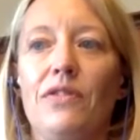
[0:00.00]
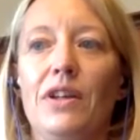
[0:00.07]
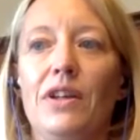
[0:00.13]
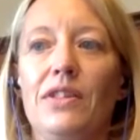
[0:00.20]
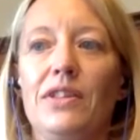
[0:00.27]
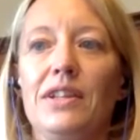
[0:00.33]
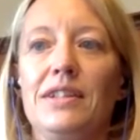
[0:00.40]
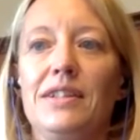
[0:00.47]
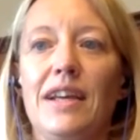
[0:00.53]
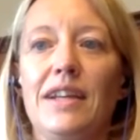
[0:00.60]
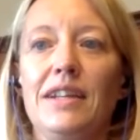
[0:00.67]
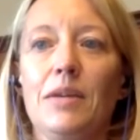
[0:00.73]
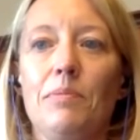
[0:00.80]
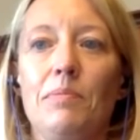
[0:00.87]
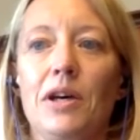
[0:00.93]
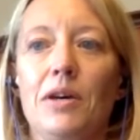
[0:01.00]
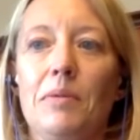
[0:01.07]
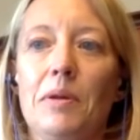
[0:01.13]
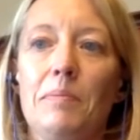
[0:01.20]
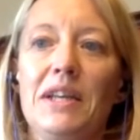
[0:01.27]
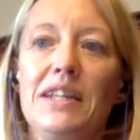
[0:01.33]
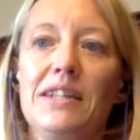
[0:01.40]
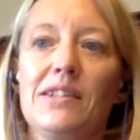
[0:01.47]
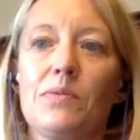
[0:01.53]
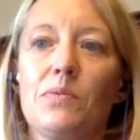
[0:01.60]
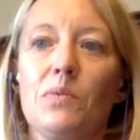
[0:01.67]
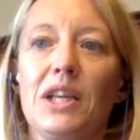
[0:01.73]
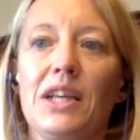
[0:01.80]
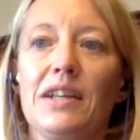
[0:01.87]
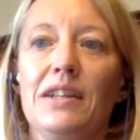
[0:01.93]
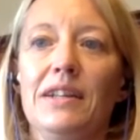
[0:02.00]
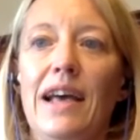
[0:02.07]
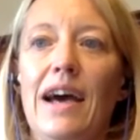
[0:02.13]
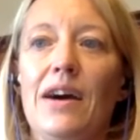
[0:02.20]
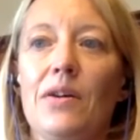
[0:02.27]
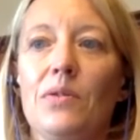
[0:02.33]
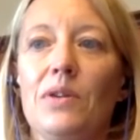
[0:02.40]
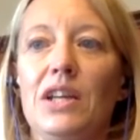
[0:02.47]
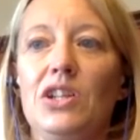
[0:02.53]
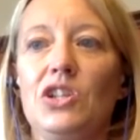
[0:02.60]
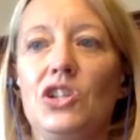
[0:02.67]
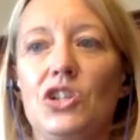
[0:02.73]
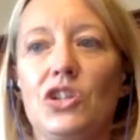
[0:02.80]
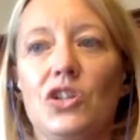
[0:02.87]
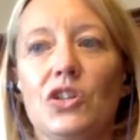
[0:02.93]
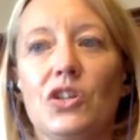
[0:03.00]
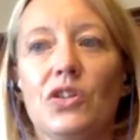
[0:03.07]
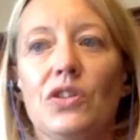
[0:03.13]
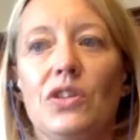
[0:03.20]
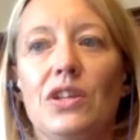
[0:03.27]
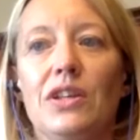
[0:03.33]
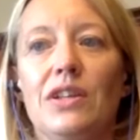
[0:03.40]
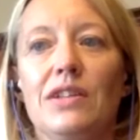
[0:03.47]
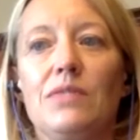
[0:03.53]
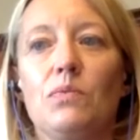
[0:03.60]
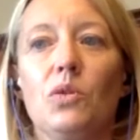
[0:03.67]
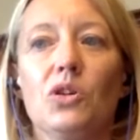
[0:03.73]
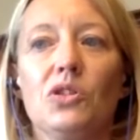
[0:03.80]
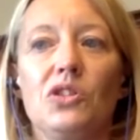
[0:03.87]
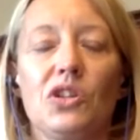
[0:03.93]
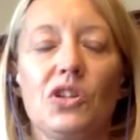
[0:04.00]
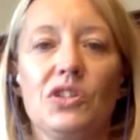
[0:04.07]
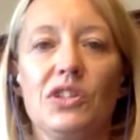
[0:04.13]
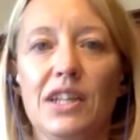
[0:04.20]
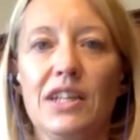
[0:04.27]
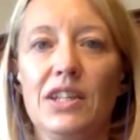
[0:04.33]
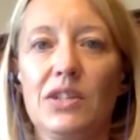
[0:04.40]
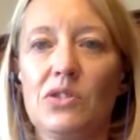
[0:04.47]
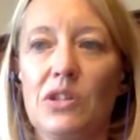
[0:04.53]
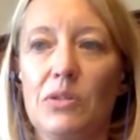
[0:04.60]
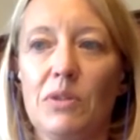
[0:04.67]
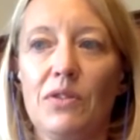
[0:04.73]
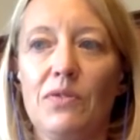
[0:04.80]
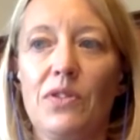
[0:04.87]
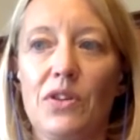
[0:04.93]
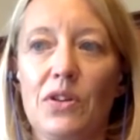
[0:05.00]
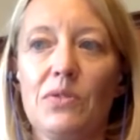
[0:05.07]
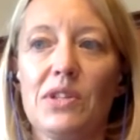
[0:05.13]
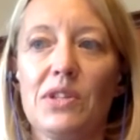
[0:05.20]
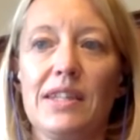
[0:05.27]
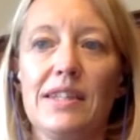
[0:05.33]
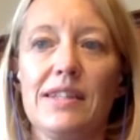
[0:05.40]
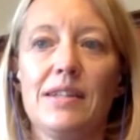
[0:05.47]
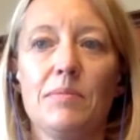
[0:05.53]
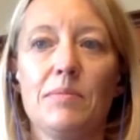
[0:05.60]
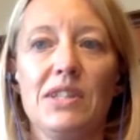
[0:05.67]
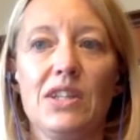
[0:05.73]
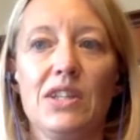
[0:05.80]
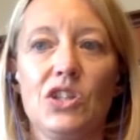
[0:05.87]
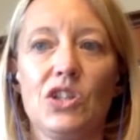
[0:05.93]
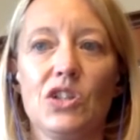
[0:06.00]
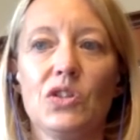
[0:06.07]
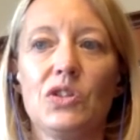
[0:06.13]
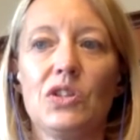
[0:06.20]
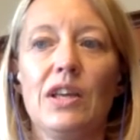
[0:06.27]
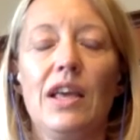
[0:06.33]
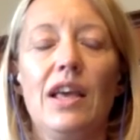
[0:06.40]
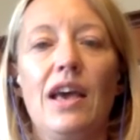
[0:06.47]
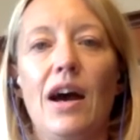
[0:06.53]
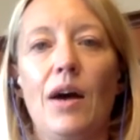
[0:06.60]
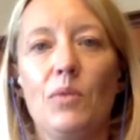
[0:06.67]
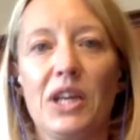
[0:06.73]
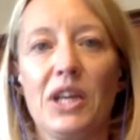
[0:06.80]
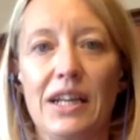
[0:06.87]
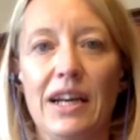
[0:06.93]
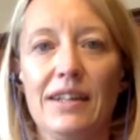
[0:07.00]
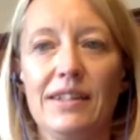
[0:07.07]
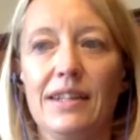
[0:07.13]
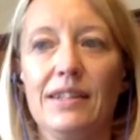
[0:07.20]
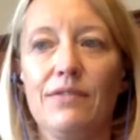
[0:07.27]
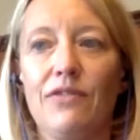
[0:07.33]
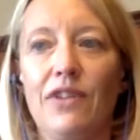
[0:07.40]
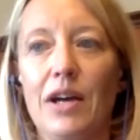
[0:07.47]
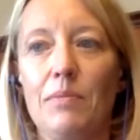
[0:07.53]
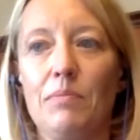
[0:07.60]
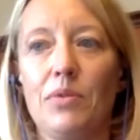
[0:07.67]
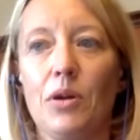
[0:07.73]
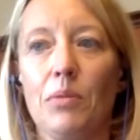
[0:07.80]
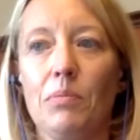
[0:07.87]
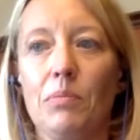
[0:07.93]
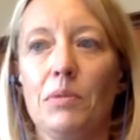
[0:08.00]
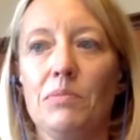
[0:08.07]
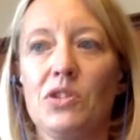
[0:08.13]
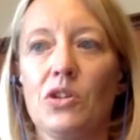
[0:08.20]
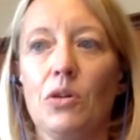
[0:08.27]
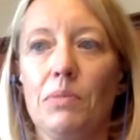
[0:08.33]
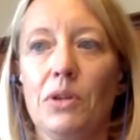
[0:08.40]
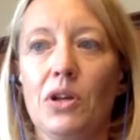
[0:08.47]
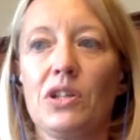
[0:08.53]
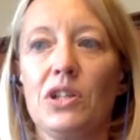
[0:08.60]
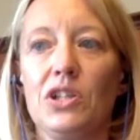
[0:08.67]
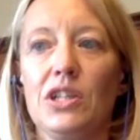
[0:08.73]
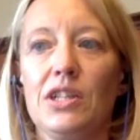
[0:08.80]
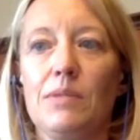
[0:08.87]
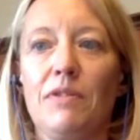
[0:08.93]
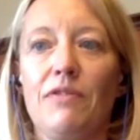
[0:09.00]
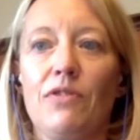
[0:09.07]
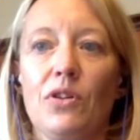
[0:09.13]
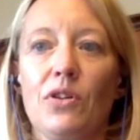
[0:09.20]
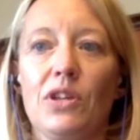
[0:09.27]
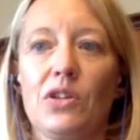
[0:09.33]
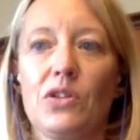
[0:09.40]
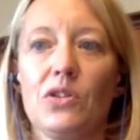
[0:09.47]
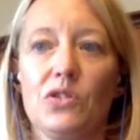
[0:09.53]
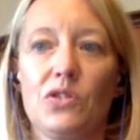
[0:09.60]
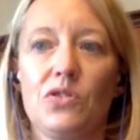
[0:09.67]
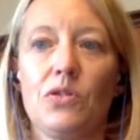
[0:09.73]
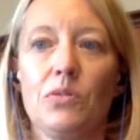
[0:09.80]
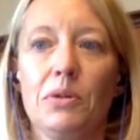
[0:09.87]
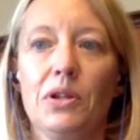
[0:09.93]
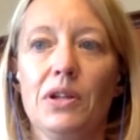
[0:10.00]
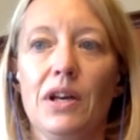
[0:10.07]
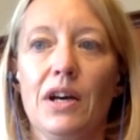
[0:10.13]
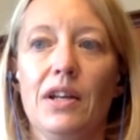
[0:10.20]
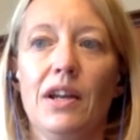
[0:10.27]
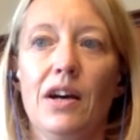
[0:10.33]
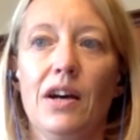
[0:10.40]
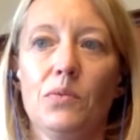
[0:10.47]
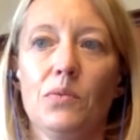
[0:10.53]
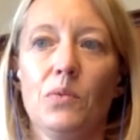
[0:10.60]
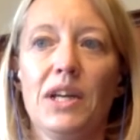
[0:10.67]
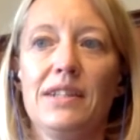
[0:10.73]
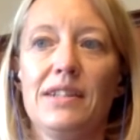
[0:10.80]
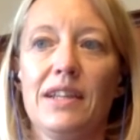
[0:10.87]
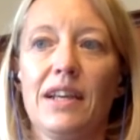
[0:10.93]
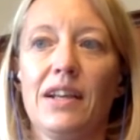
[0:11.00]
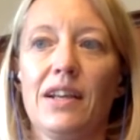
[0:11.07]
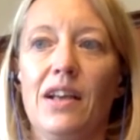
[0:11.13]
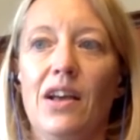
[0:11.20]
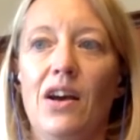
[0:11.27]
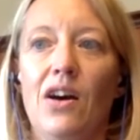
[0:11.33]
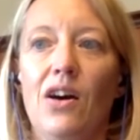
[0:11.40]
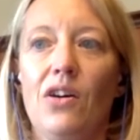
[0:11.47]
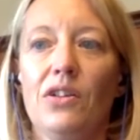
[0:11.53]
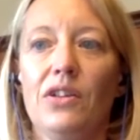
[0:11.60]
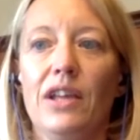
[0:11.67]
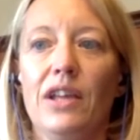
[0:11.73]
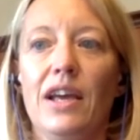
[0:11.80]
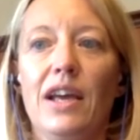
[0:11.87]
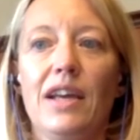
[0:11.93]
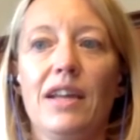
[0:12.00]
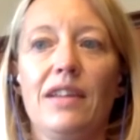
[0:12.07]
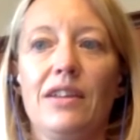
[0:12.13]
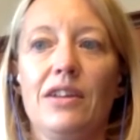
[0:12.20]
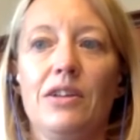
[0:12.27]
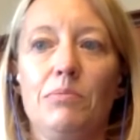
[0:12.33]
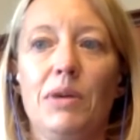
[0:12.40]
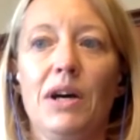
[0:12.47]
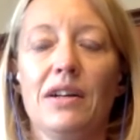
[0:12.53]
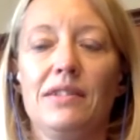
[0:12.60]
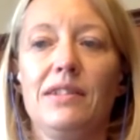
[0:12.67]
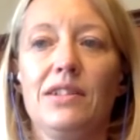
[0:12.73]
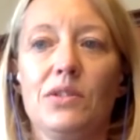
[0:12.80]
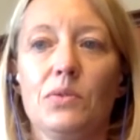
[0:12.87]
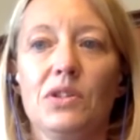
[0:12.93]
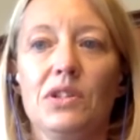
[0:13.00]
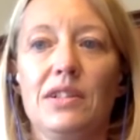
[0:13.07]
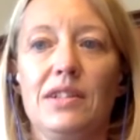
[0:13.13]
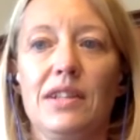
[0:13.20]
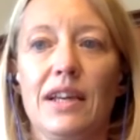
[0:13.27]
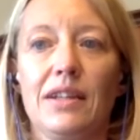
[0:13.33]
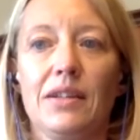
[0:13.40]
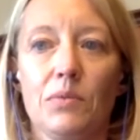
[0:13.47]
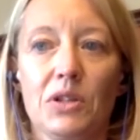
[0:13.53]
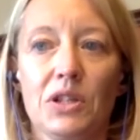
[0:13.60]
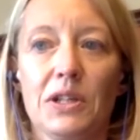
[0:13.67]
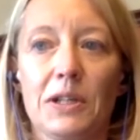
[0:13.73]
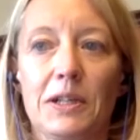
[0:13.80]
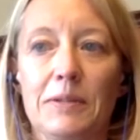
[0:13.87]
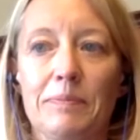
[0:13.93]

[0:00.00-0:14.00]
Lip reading: the 10-year permit means we can now ensure that water continues to move through the system as it should, and we can identify problems or blockages before they cause trouble and aren't waiting on a third party to undertake the work.